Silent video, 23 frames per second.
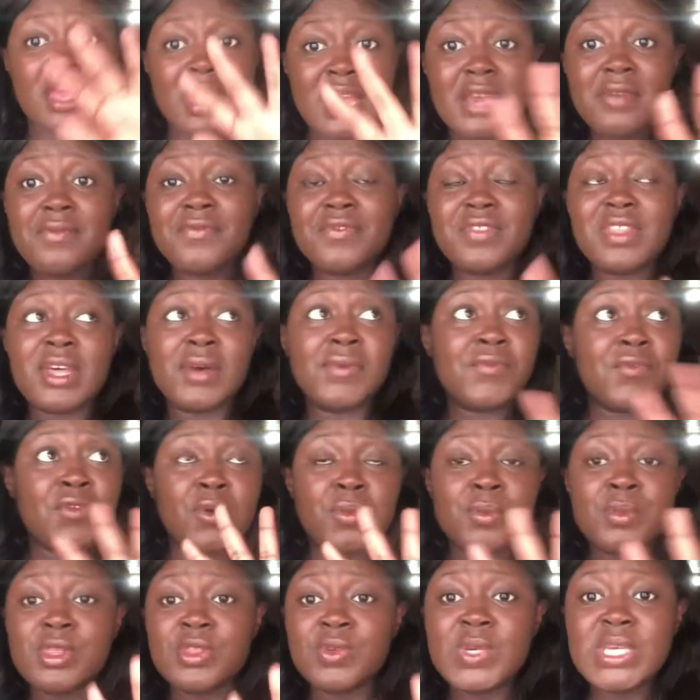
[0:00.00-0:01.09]
if the
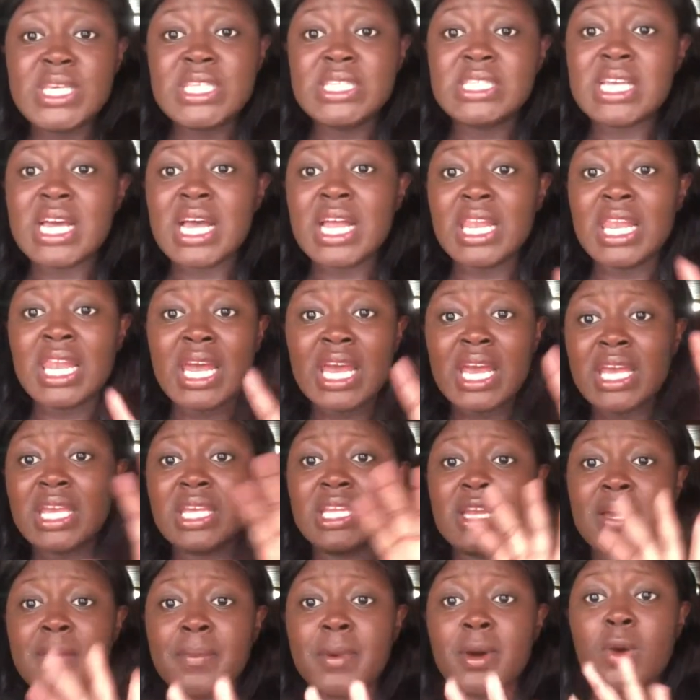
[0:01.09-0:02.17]
form 3s are
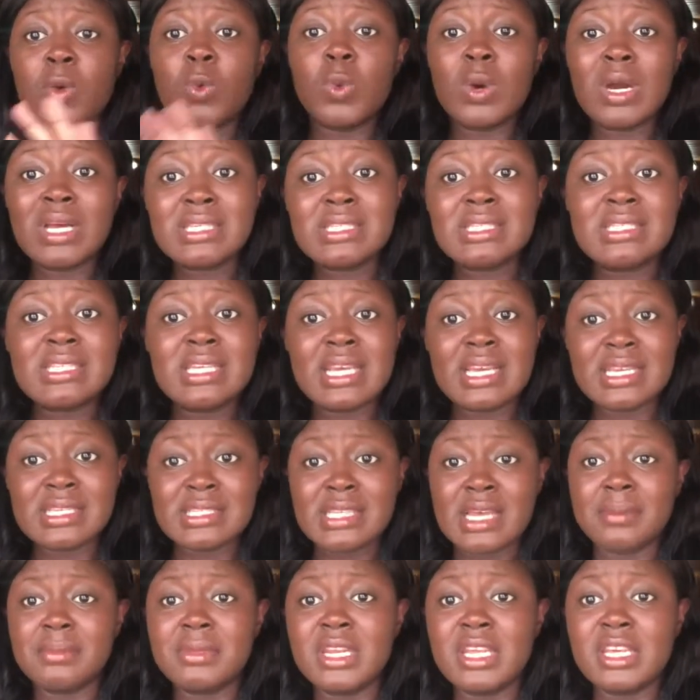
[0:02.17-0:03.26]
lying about WASI
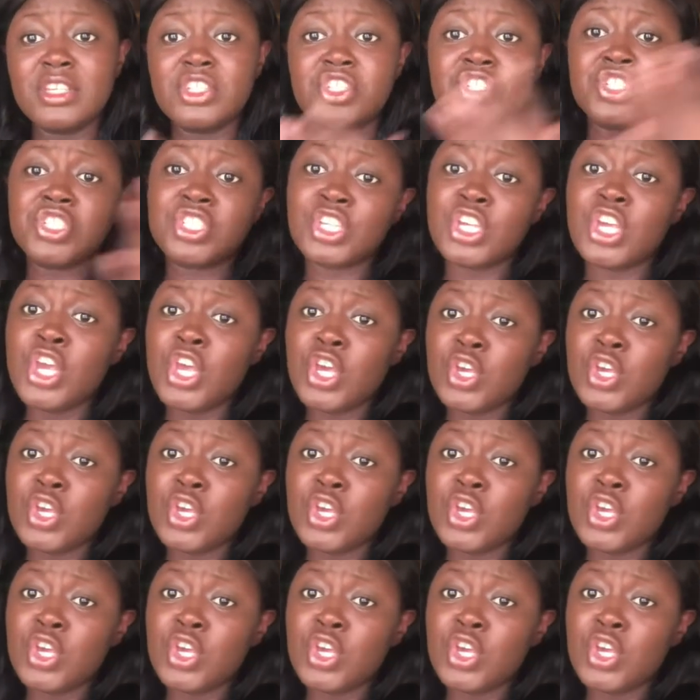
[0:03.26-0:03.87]
examination,